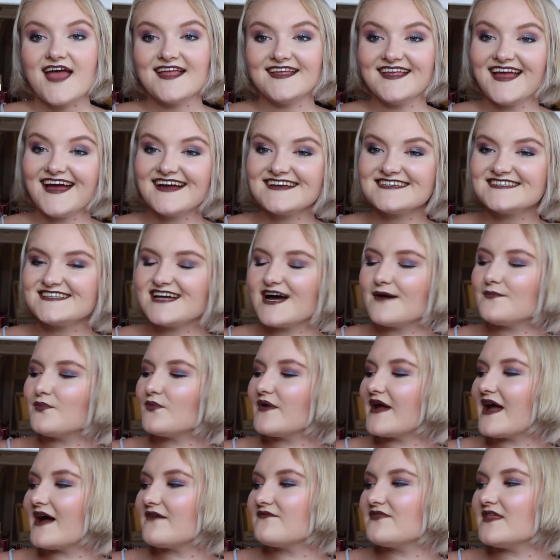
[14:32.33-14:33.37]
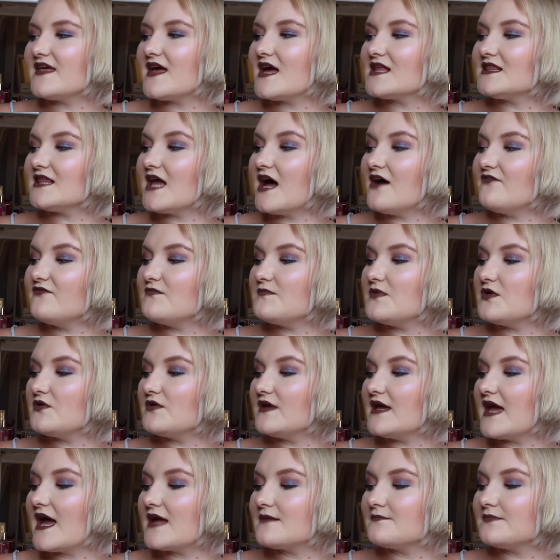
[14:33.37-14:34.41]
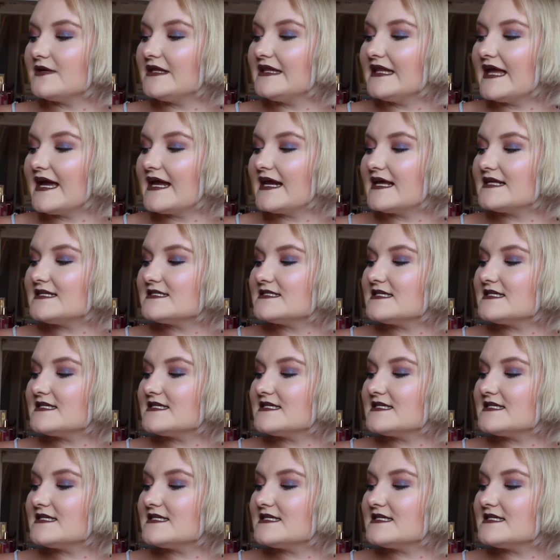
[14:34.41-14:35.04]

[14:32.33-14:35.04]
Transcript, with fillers: Next up, we have the Love Beauty and Planet